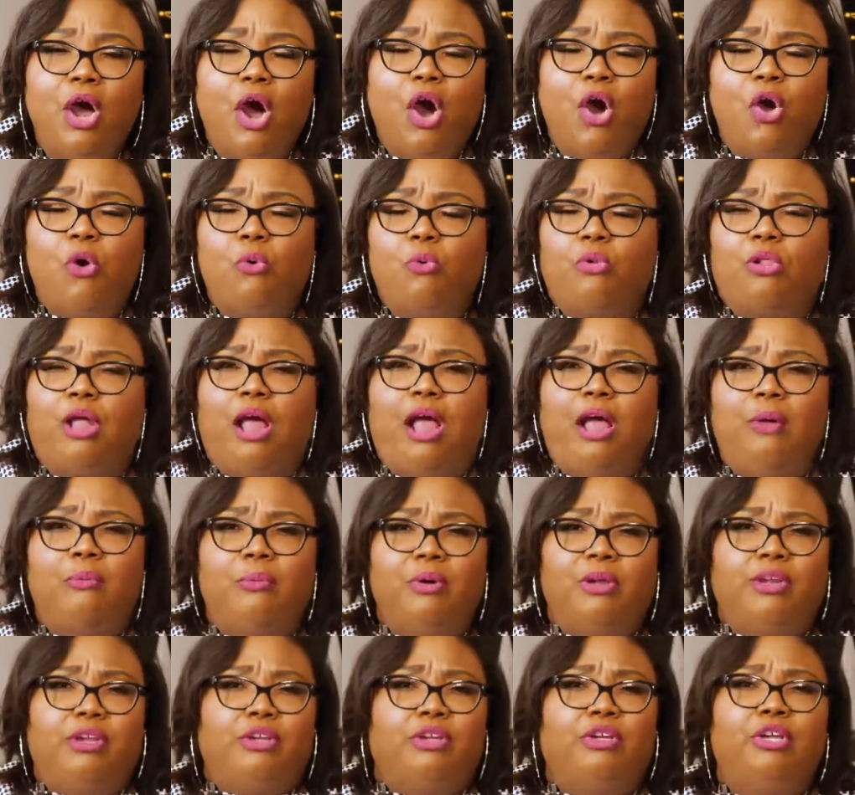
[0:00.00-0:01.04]
Oh, well, I
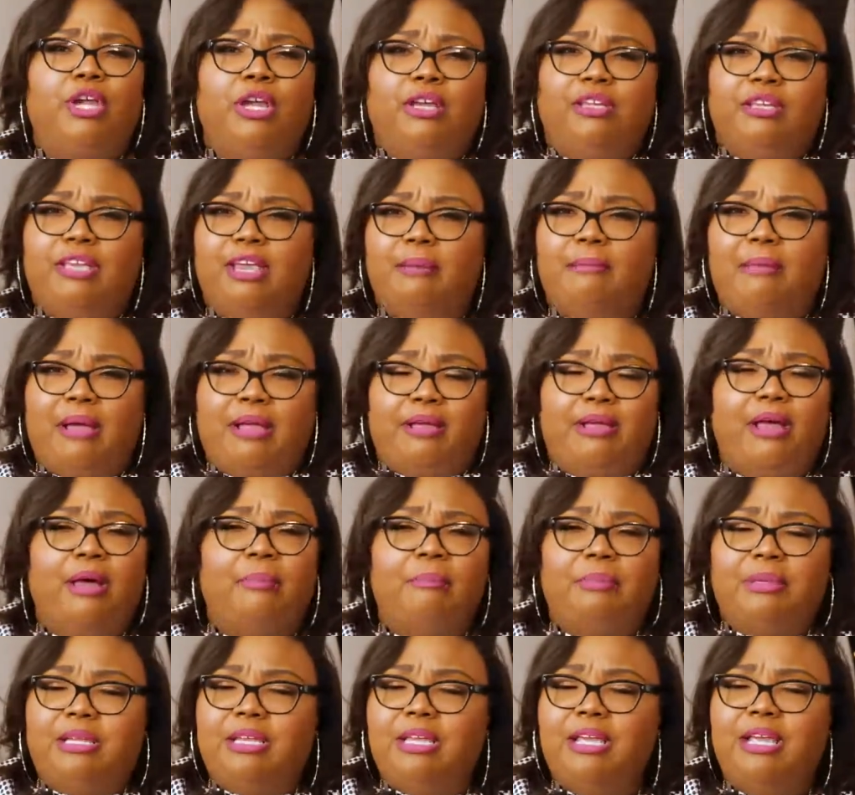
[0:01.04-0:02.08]
want to get my
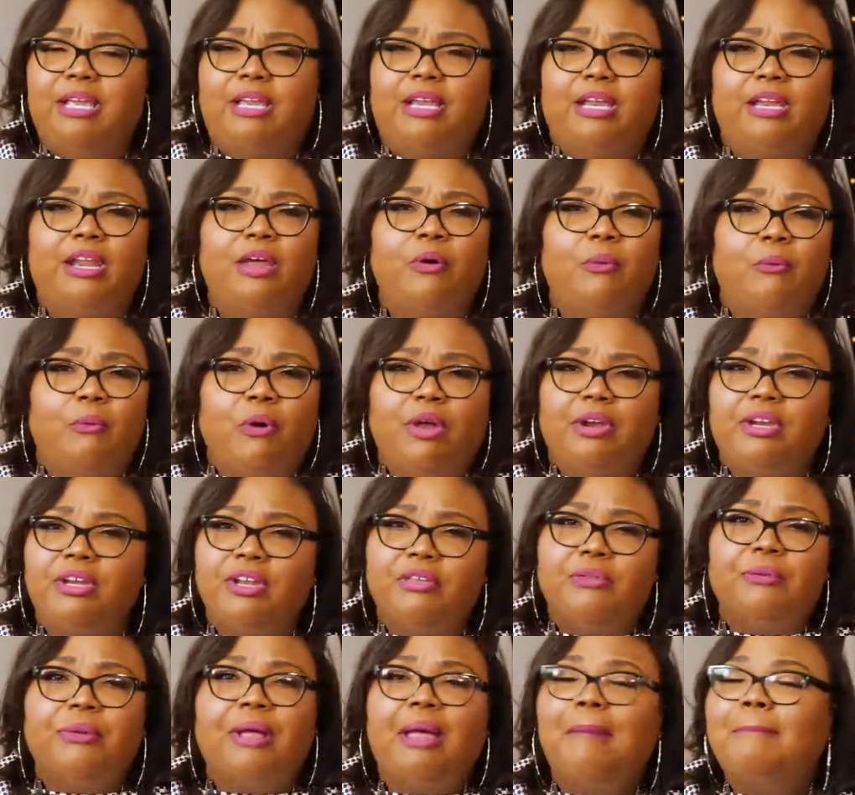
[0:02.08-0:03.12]
company, and I want
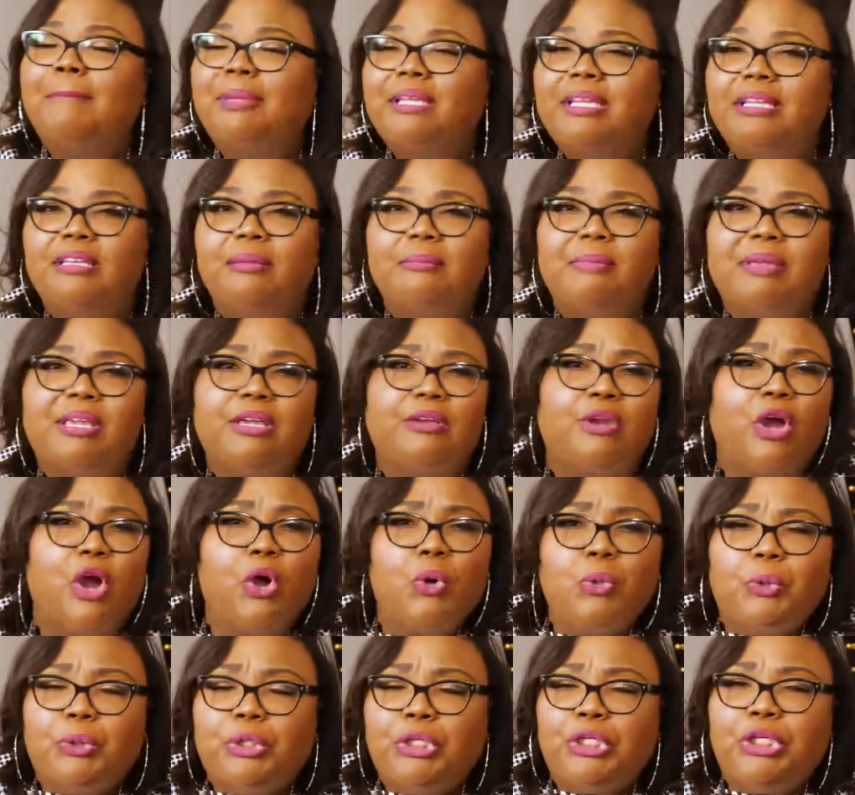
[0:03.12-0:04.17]
another company to be an
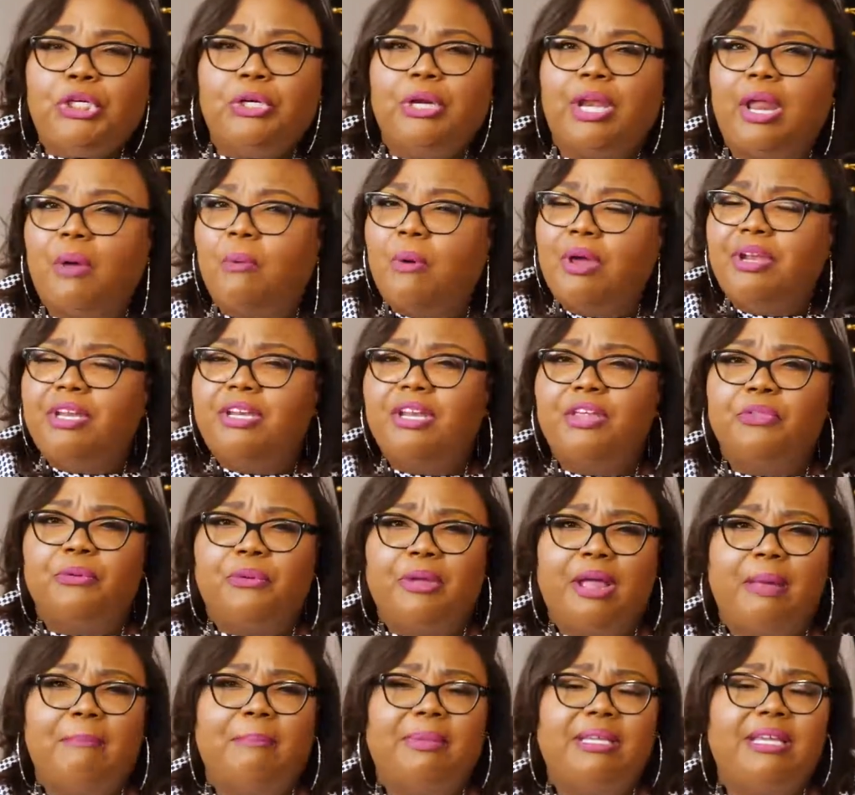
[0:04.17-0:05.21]
owner, and I want another
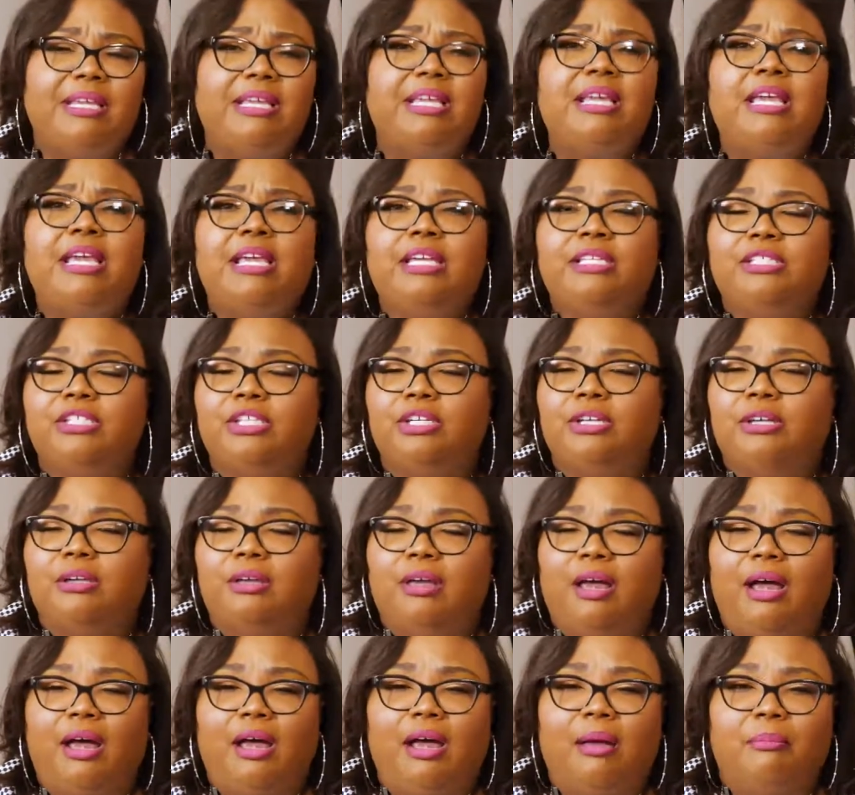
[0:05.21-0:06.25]
company
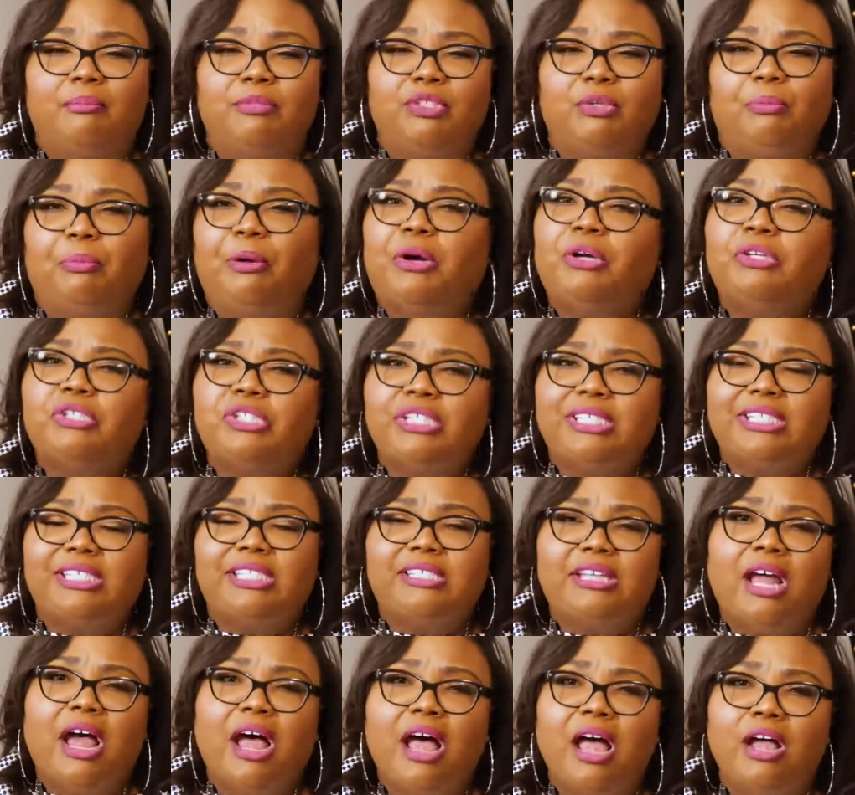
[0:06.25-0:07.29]
to purchase
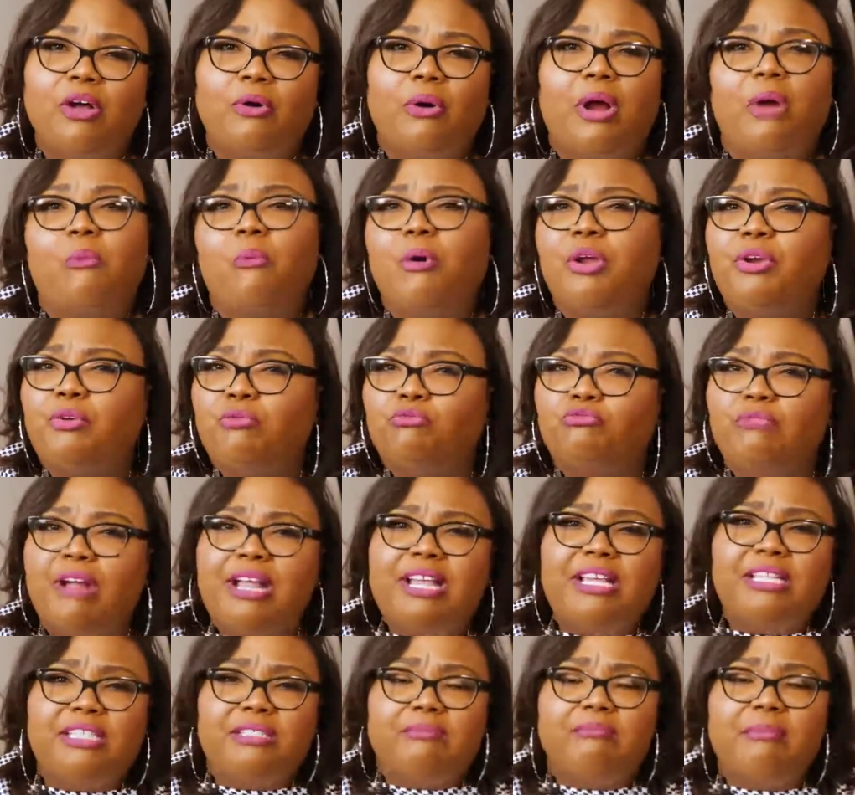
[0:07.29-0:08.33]
stock, or I want to
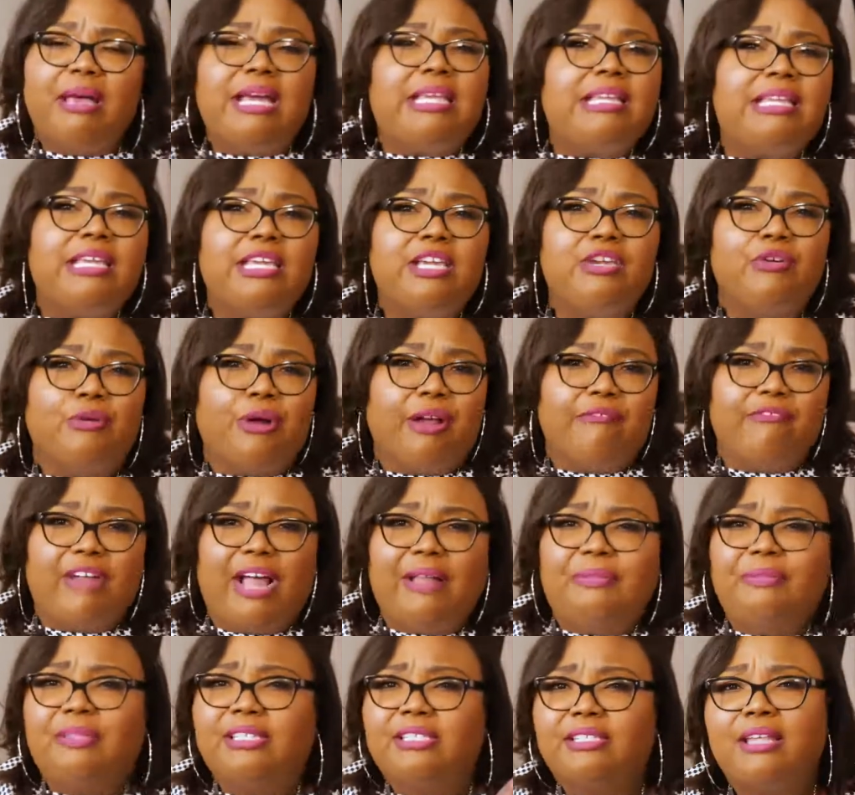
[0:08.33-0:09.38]
raise money, or I've
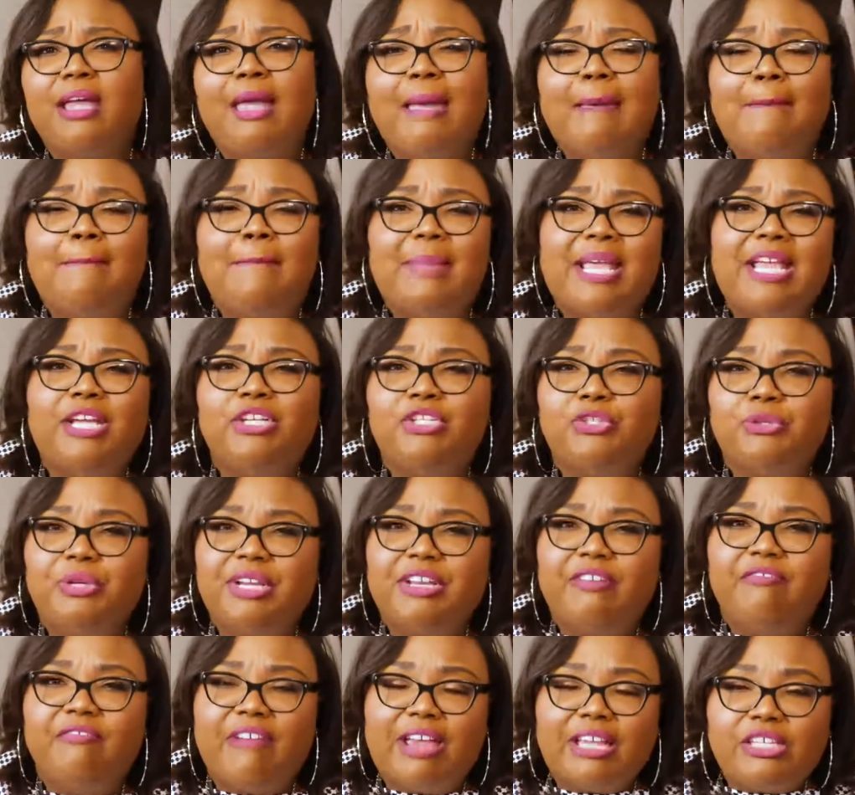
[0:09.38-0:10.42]
got this major
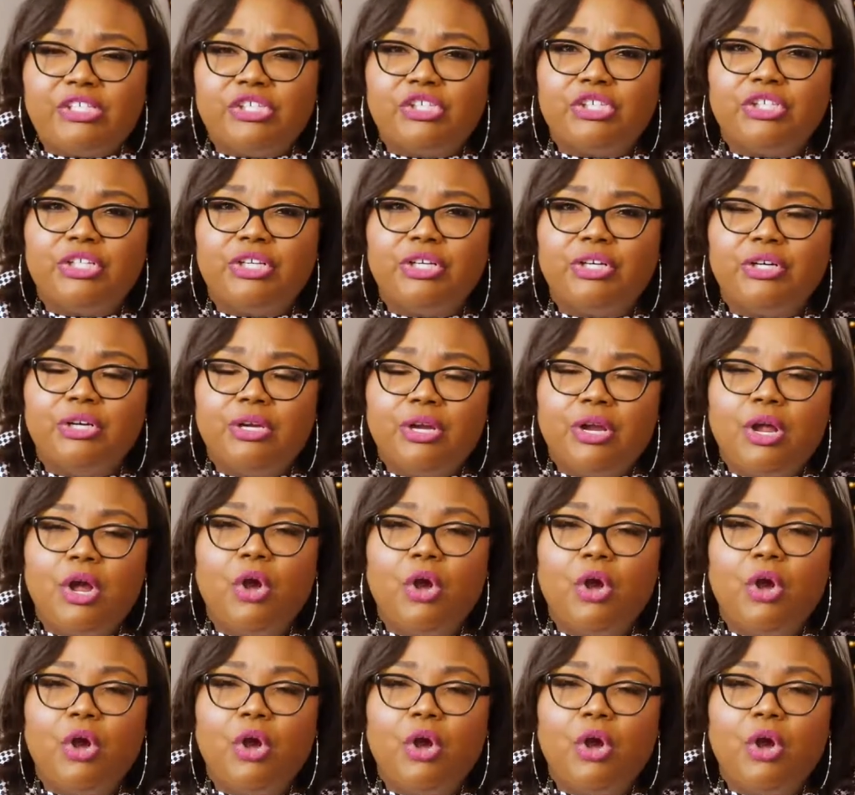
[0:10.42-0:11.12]
investor.